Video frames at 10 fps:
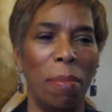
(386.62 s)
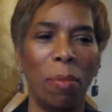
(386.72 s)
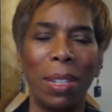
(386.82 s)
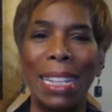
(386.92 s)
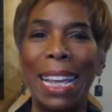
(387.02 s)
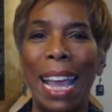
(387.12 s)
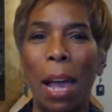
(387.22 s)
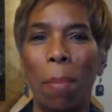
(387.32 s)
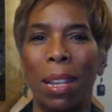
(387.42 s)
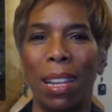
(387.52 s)
really
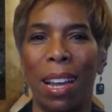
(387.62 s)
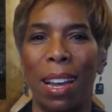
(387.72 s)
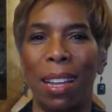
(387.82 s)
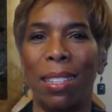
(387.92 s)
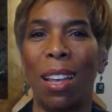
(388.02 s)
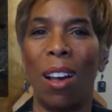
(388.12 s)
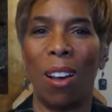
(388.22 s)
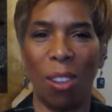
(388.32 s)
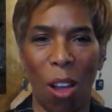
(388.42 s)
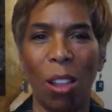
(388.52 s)
capitalize
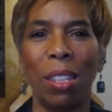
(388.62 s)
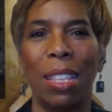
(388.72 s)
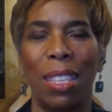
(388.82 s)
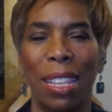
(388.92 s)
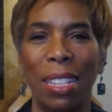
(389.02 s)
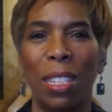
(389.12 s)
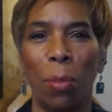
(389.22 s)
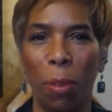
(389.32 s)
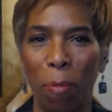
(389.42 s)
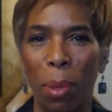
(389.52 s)
on all of the things
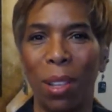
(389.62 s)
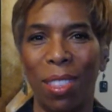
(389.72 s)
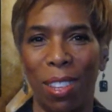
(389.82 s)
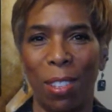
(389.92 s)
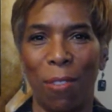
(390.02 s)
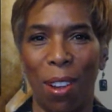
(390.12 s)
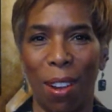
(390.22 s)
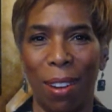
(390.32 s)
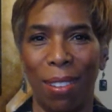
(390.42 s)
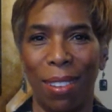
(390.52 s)
that we've built thus
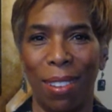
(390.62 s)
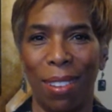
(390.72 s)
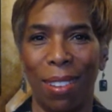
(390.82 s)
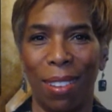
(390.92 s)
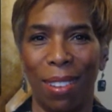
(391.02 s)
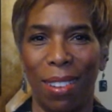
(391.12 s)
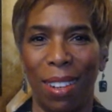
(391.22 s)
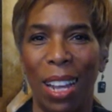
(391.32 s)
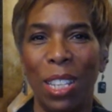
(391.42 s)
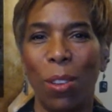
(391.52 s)
far.
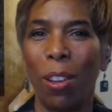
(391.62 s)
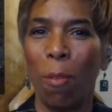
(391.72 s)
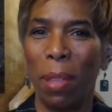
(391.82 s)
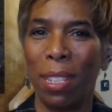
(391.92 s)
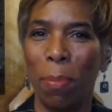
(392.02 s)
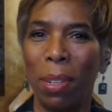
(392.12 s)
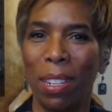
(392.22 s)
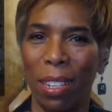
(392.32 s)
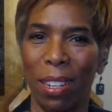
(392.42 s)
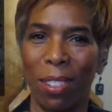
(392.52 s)
So I hope that's been
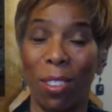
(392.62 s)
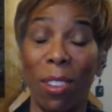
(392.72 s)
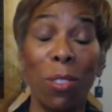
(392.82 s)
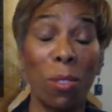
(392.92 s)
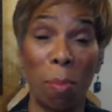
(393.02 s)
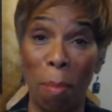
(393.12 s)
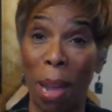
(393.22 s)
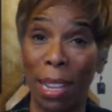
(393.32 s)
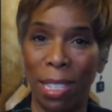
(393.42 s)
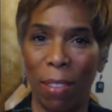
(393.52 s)
clear. So those are
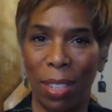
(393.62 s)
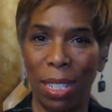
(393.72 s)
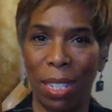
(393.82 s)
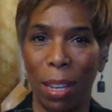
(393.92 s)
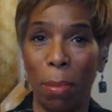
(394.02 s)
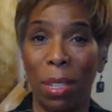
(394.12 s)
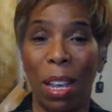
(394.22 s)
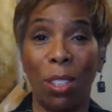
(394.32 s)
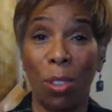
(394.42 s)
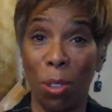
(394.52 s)
my 7 steps.
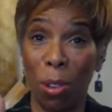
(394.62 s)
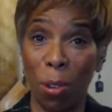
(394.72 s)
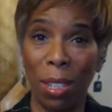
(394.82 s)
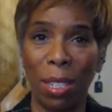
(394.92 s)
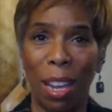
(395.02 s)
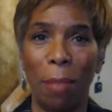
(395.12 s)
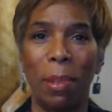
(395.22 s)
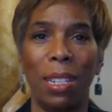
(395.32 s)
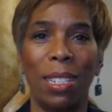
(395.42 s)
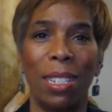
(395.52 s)
So your
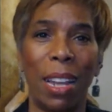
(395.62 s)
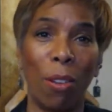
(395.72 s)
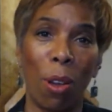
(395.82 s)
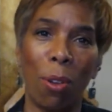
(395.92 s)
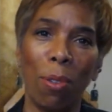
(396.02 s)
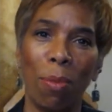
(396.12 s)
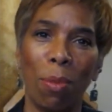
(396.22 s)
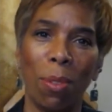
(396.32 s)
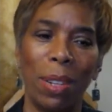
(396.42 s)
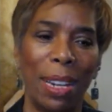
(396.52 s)
assignment is to now go
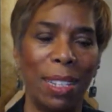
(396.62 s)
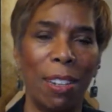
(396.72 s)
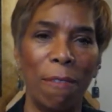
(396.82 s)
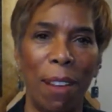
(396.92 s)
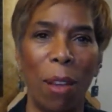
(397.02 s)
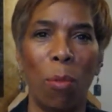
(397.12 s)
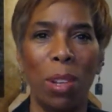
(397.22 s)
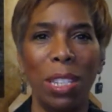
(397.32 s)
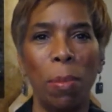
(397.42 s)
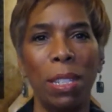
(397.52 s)
through and identify
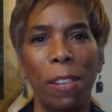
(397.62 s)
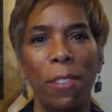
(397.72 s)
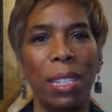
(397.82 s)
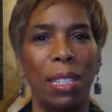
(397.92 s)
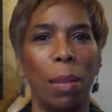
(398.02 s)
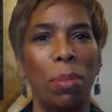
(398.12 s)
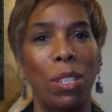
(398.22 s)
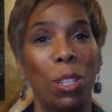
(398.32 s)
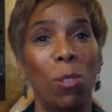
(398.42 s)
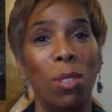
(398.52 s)
what specific steps
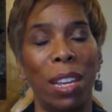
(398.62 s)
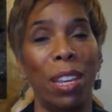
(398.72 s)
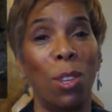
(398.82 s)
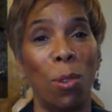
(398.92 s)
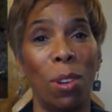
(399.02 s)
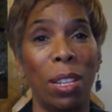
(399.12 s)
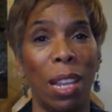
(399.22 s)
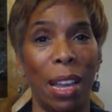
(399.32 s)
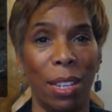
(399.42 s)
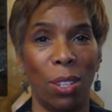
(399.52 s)
do you take your
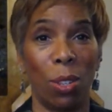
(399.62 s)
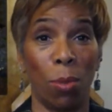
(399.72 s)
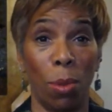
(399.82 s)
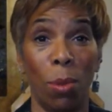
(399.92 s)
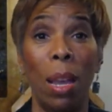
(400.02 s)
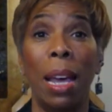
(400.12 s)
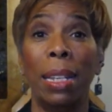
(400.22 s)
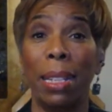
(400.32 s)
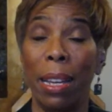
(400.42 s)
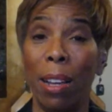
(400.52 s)
clients through
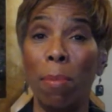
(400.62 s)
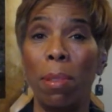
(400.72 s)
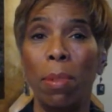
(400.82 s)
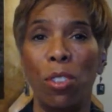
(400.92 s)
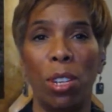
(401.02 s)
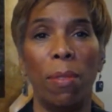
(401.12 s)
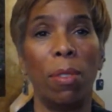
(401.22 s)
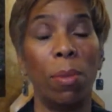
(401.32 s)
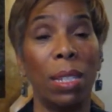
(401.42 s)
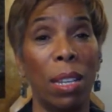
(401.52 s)
to help them achieve
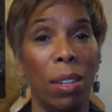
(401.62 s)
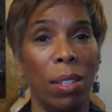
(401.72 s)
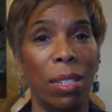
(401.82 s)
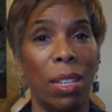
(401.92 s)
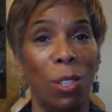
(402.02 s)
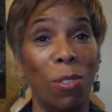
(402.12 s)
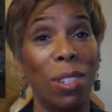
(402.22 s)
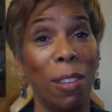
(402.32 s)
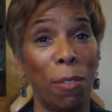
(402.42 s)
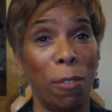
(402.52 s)
the results that you
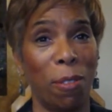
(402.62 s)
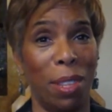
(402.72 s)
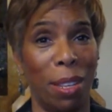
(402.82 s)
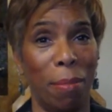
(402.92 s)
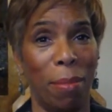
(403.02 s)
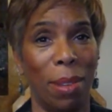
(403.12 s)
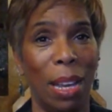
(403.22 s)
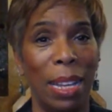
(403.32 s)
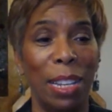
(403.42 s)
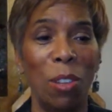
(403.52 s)
deliver for them.
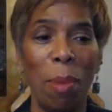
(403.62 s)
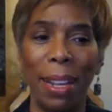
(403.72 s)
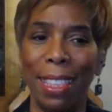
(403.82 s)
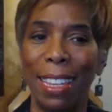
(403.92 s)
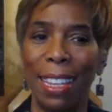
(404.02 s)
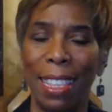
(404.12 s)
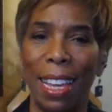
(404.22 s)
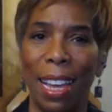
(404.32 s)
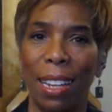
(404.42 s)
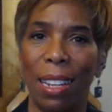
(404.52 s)
Now you might think
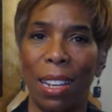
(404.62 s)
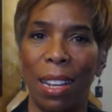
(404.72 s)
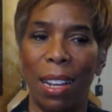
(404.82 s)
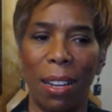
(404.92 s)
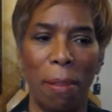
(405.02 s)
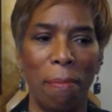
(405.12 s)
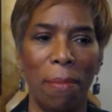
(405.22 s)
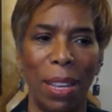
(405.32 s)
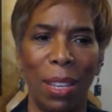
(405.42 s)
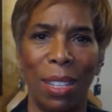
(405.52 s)
that
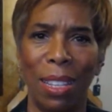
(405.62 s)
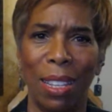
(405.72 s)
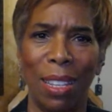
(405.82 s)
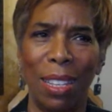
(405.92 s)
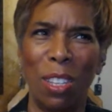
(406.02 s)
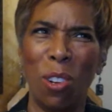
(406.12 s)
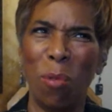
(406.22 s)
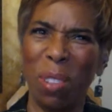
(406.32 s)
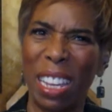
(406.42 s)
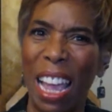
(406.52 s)
you
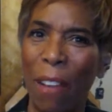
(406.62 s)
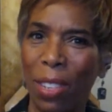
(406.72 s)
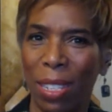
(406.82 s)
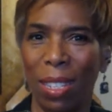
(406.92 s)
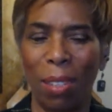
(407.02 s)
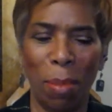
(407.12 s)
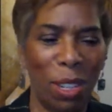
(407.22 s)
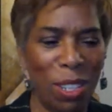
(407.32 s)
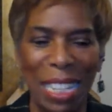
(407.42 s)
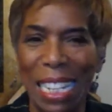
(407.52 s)
don't really have a system
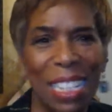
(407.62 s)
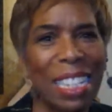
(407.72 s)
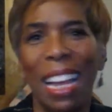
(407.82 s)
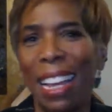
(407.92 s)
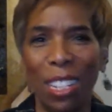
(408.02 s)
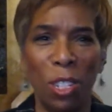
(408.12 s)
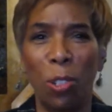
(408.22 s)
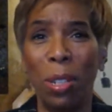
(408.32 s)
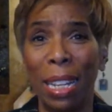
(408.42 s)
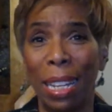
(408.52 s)
because each client is
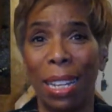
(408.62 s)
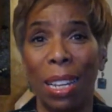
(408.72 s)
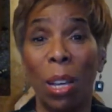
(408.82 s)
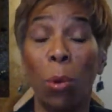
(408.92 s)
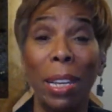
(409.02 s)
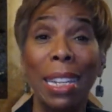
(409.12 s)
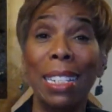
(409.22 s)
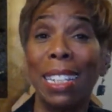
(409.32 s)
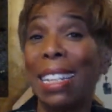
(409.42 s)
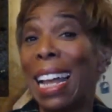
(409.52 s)
unique. Well,
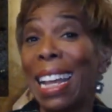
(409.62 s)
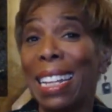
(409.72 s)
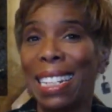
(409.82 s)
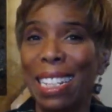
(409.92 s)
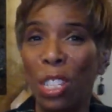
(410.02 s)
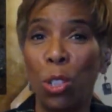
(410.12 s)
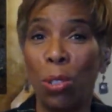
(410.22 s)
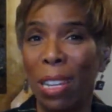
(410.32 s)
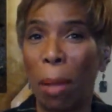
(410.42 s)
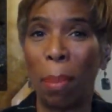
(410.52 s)
each client is
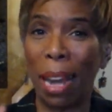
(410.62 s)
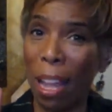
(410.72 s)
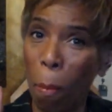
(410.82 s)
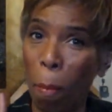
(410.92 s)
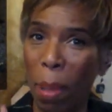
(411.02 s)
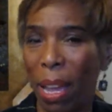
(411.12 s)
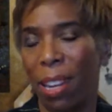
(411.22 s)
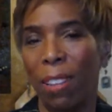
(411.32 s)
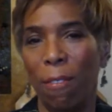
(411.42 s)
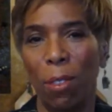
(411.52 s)
unique, but I'll
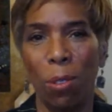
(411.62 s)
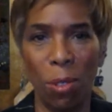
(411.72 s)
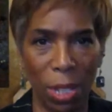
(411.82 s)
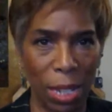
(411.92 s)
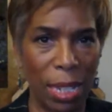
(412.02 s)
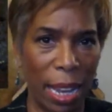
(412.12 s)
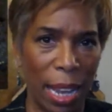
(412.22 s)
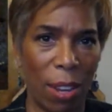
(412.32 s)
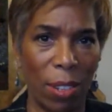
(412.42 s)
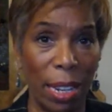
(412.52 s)
bet if you sit
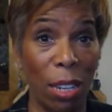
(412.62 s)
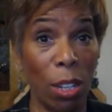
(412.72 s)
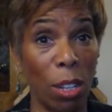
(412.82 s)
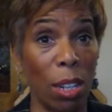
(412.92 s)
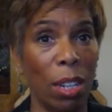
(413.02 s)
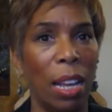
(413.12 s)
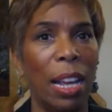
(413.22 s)
down and look,